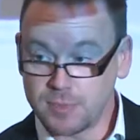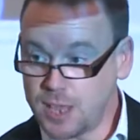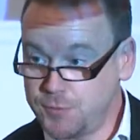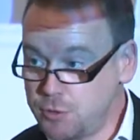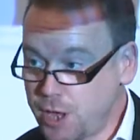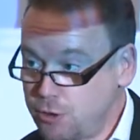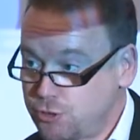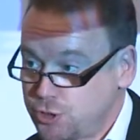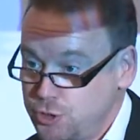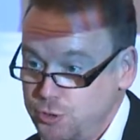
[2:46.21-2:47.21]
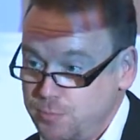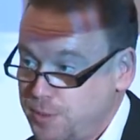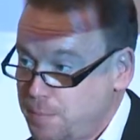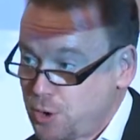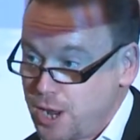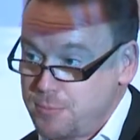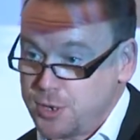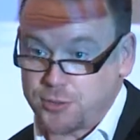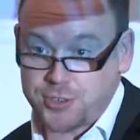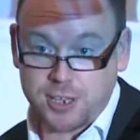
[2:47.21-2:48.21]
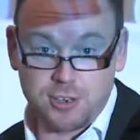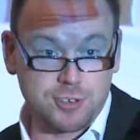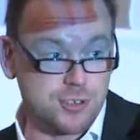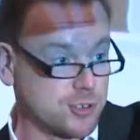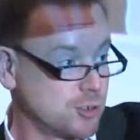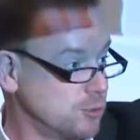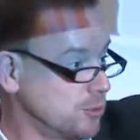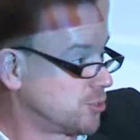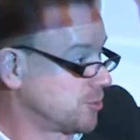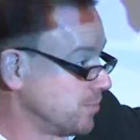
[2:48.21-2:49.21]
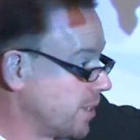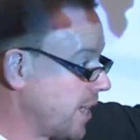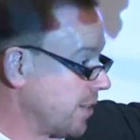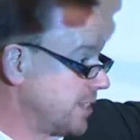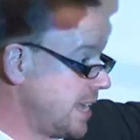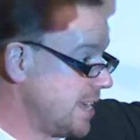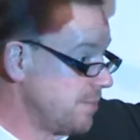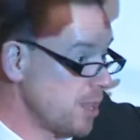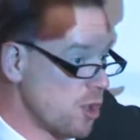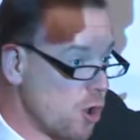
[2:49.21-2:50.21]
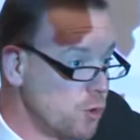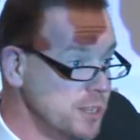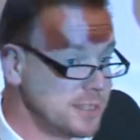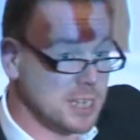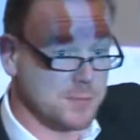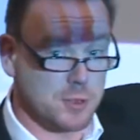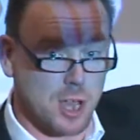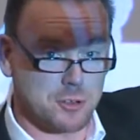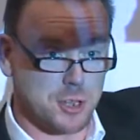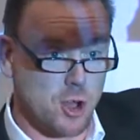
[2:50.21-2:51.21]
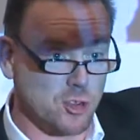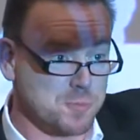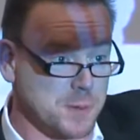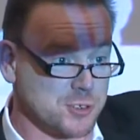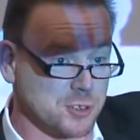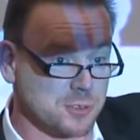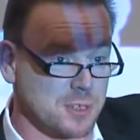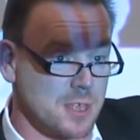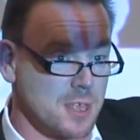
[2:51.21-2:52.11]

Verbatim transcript: if you go to the primary or secondary schools around here, or indeed if you go to the hospital,